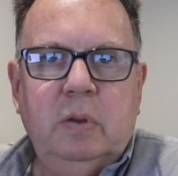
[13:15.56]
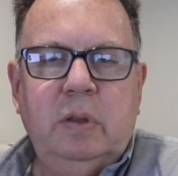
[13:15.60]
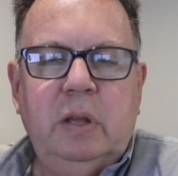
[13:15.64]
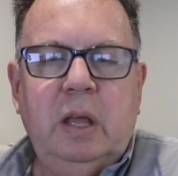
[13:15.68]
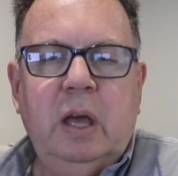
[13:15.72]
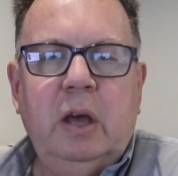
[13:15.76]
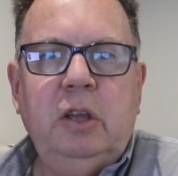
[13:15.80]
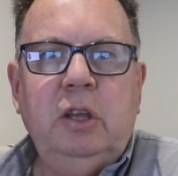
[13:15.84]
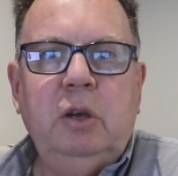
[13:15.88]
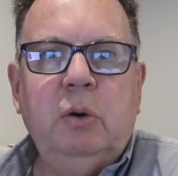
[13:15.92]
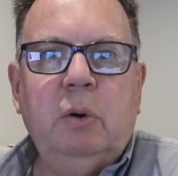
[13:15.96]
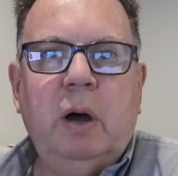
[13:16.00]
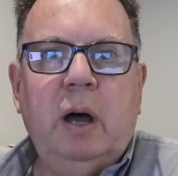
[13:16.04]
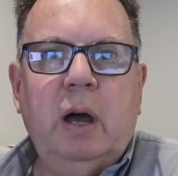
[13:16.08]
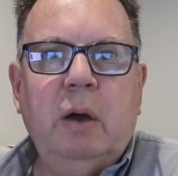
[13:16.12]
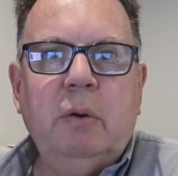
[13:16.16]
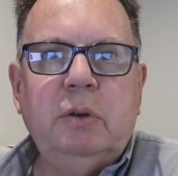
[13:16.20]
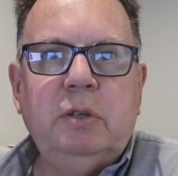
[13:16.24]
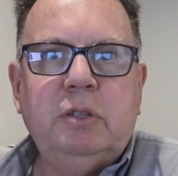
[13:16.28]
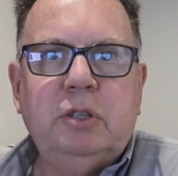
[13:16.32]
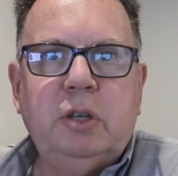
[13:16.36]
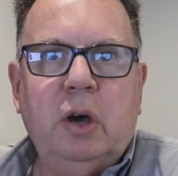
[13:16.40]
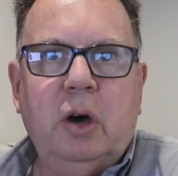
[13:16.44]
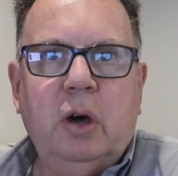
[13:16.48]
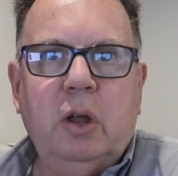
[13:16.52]
Now, you
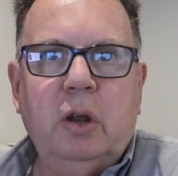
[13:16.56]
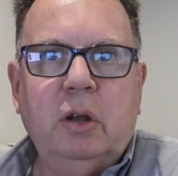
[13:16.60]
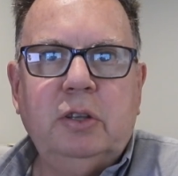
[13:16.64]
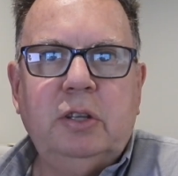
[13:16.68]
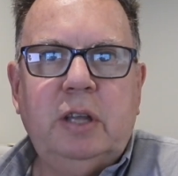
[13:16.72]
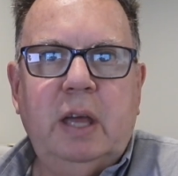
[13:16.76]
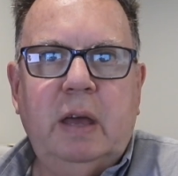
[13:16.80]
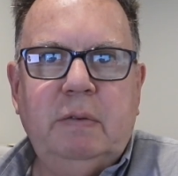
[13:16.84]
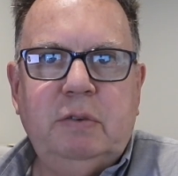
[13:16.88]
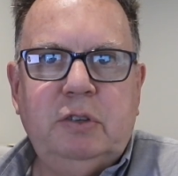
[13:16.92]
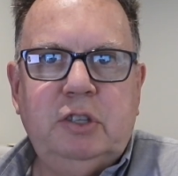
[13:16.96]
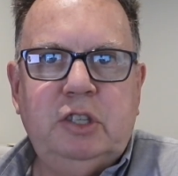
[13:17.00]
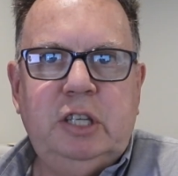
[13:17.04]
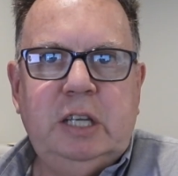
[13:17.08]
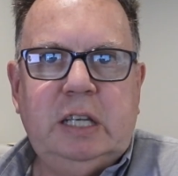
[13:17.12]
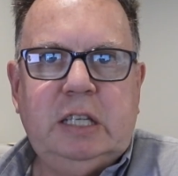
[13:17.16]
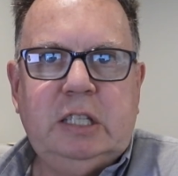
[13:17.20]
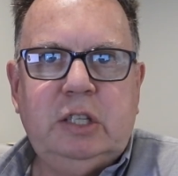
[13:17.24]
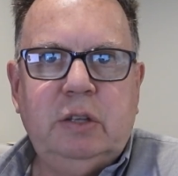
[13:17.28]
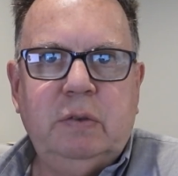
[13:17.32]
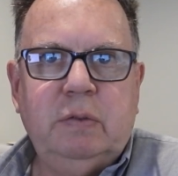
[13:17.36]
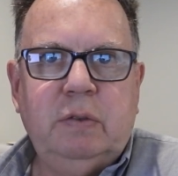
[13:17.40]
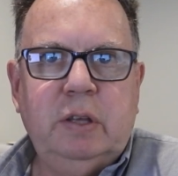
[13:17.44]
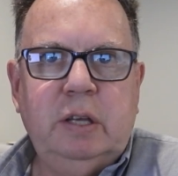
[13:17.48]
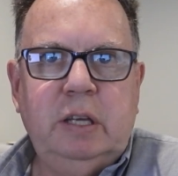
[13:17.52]
are entitled to have
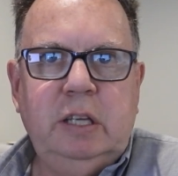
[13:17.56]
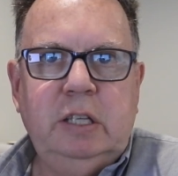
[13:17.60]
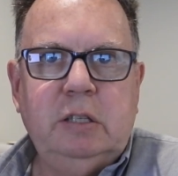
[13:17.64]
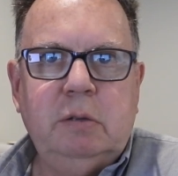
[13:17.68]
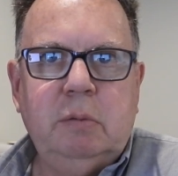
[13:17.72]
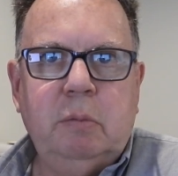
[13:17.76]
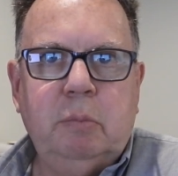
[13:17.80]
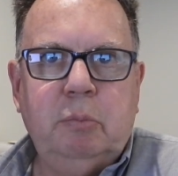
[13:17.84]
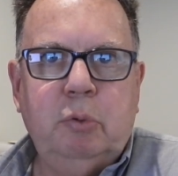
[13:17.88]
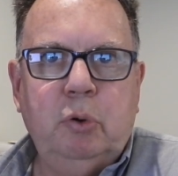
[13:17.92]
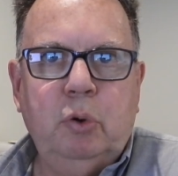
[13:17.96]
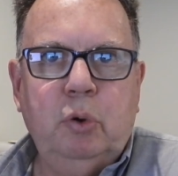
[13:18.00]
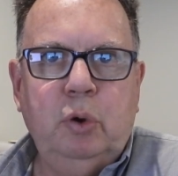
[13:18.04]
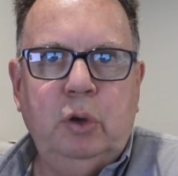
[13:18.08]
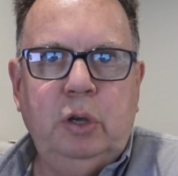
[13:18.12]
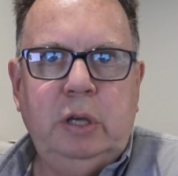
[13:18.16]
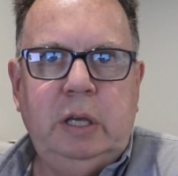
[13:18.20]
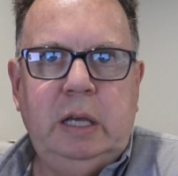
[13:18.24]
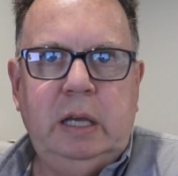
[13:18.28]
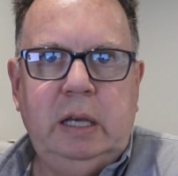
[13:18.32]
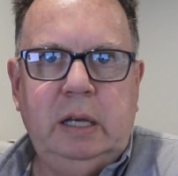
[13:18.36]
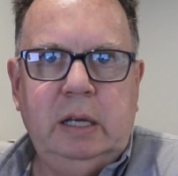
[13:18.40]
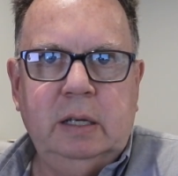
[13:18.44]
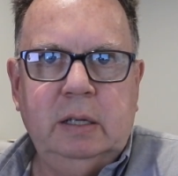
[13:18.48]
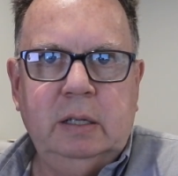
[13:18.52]
6 of these per
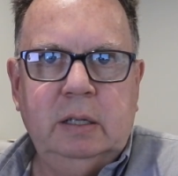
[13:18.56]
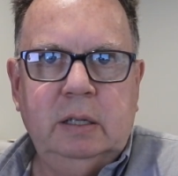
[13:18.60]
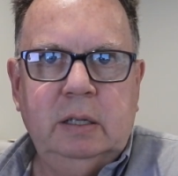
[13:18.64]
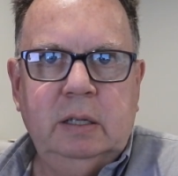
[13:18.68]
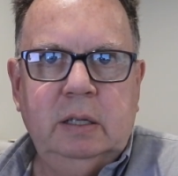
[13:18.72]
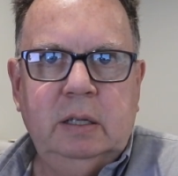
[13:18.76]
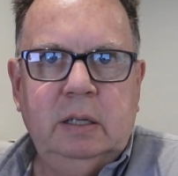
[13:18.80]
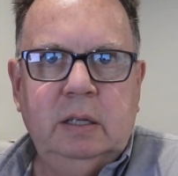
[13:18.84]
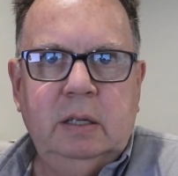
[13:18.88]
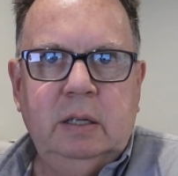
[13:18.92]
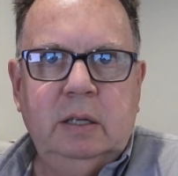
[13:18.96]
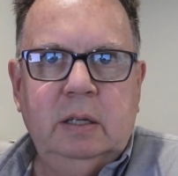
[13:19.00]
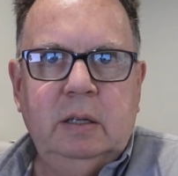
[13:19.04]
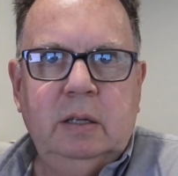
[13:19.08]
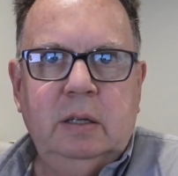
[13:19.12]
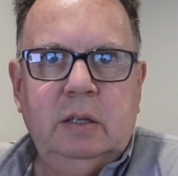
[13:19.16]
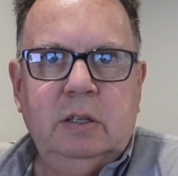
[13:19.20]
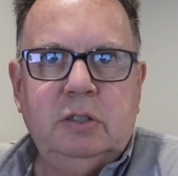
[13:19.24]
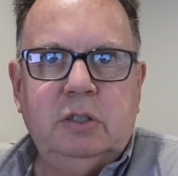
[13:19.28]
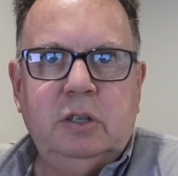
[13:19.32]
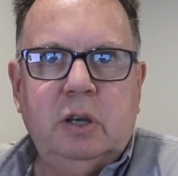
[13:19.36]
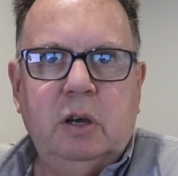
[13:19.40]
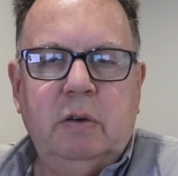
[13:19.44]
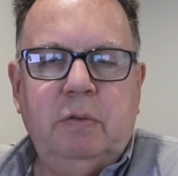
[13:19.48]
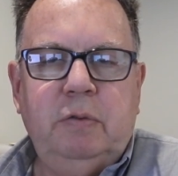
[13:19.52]
year.
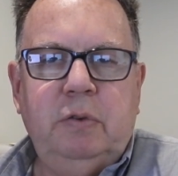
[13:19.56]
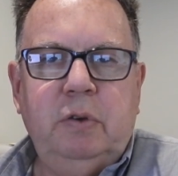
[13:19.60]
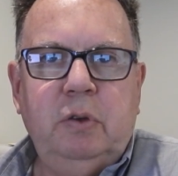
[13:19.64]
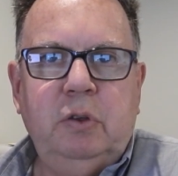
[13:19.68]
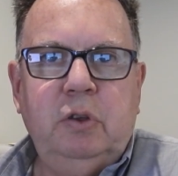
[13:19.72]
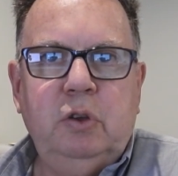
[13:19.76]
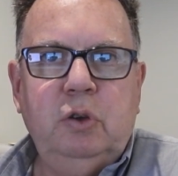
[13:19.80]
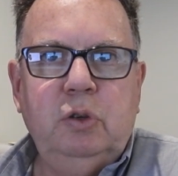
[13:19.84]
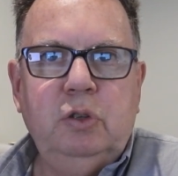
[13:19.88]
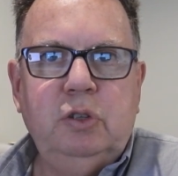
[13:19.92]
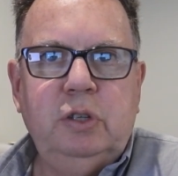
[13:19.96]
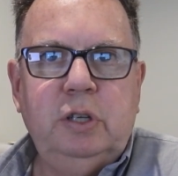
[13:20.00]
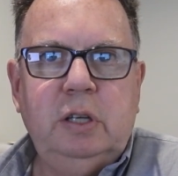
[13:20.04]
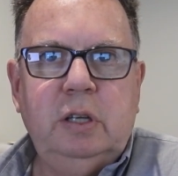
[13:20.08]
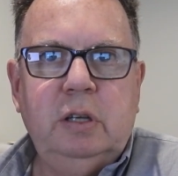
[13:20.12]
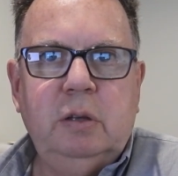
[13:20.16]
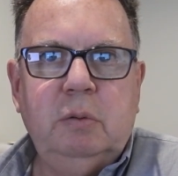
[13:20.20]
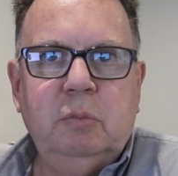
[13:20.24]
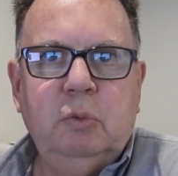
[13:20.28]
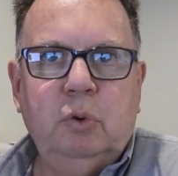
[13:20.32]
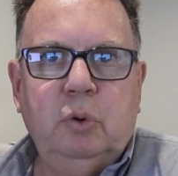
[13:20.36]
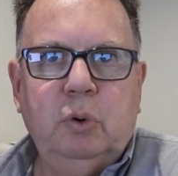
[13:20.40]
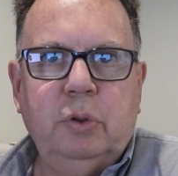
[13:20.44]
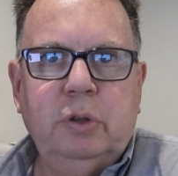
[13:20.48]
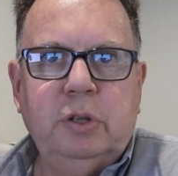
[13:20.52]
So if you're using
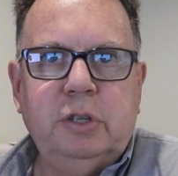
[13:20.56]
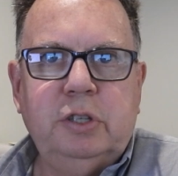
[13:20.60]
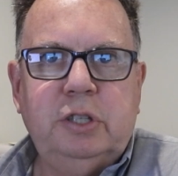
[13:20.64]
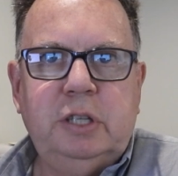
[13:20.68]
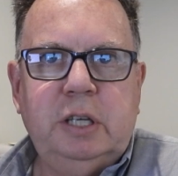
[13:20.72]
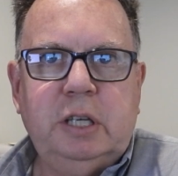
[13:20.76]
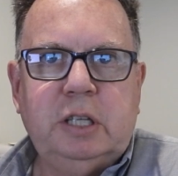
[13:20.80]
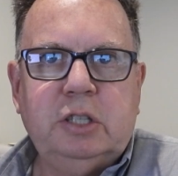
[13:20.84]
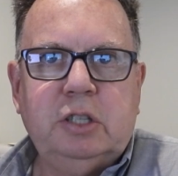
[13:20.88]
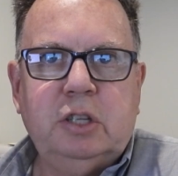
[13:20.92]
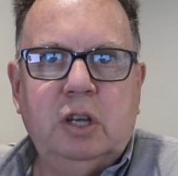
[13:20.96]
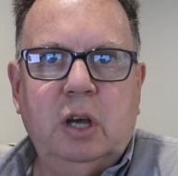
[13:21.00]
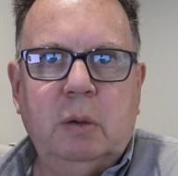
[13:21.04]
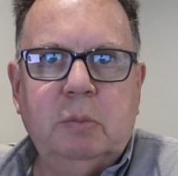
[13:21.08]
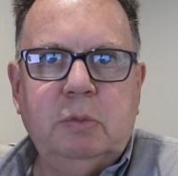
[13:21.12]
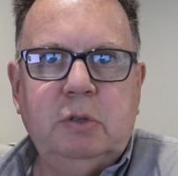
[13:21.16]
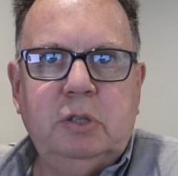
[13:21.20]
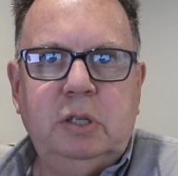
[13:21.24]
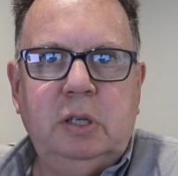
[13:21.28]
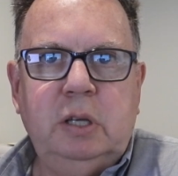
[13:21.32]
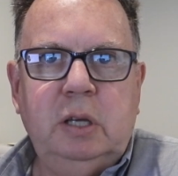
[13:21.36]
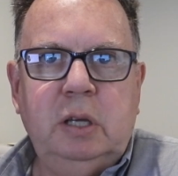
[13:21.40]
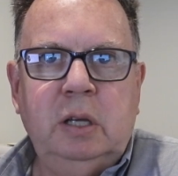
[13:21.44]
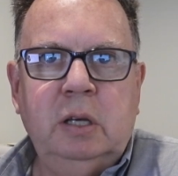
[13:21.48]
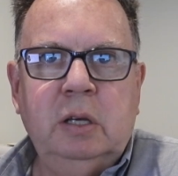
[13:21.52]
it more than 6
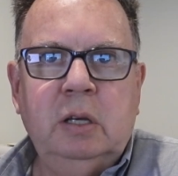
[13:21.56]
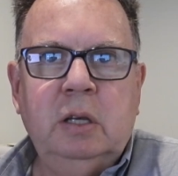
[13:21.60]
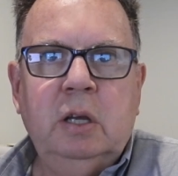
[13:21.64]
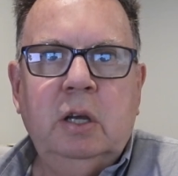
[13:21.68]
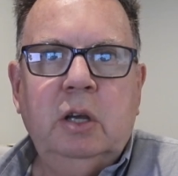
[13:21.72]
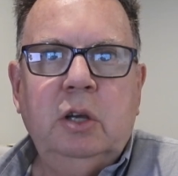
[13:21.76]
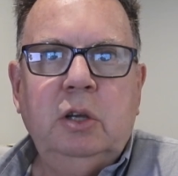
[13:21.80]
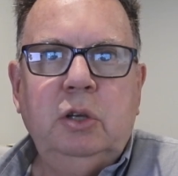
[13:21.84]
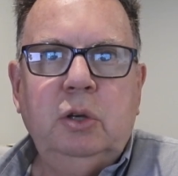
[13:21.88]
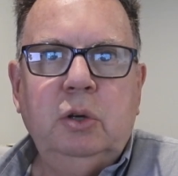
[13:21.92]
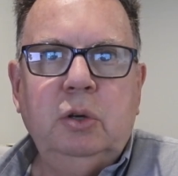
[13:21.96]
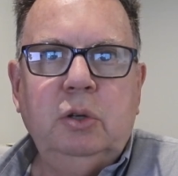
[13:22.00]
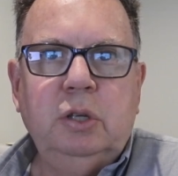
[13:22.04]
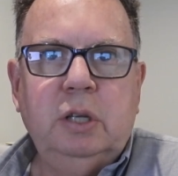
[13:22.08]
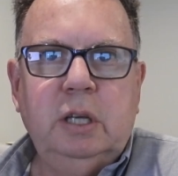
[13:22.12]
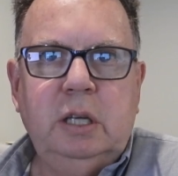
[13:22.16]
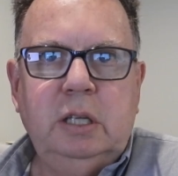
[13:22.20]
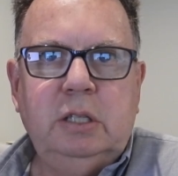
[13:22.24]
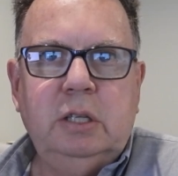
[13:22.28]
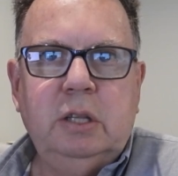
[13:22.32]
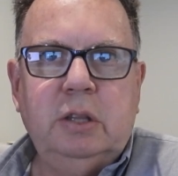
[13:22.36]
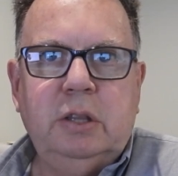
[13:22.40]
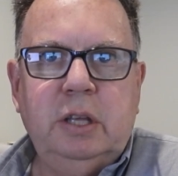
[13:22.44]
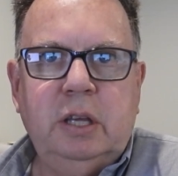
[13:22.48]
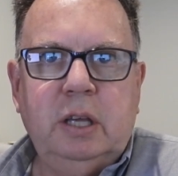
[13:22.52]
times a year, you
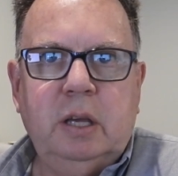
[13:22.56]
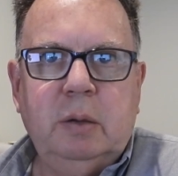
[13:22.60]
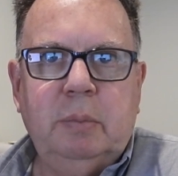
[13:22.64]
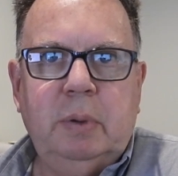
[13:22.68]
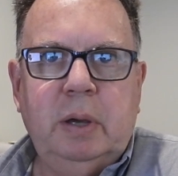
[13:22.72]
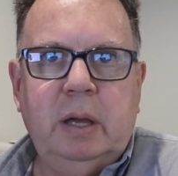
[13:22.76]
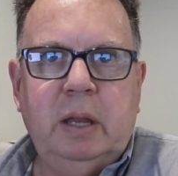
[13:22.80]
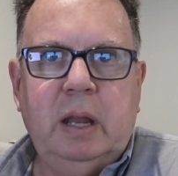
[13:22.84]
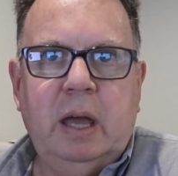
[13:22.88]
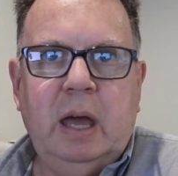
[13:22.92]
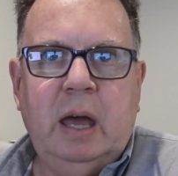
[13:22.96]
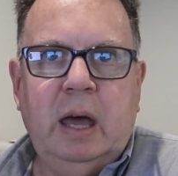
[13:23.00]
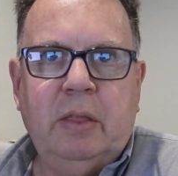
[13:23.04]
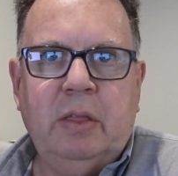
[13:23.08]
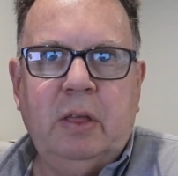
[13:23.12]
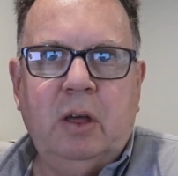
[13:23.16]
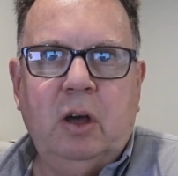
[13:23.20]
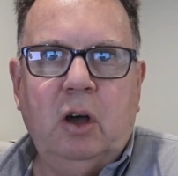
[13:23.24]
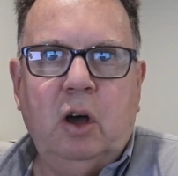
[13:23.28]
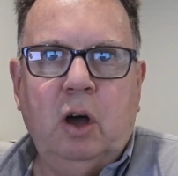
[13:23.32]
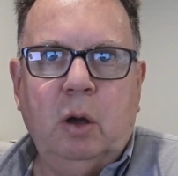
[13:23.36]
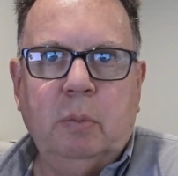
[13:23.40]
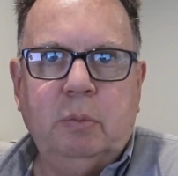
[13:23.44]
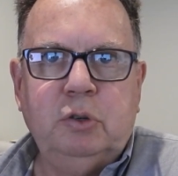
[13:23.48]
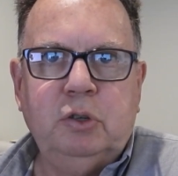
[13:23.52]
need to think about other
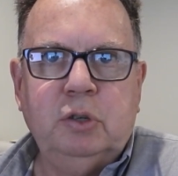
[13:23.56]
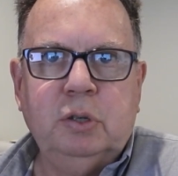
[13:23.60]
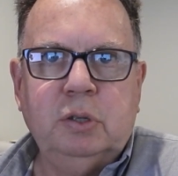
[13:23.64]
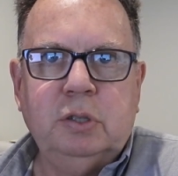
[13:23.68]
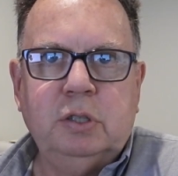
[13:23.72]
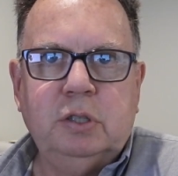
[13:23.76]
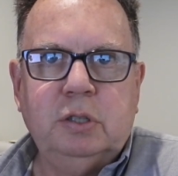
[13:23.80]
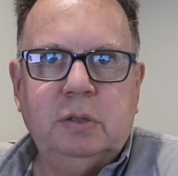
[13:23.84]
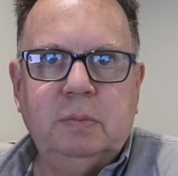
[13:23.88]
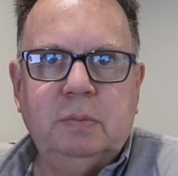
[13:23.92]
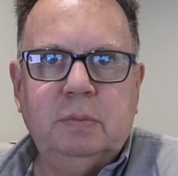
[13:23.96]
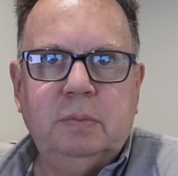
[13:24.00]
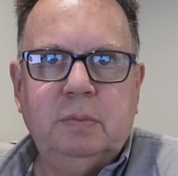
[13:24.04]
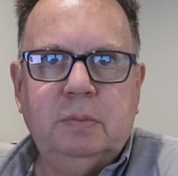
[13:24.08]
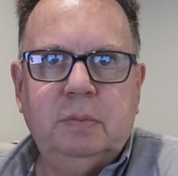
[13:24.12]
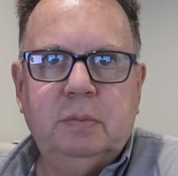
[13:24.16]
options.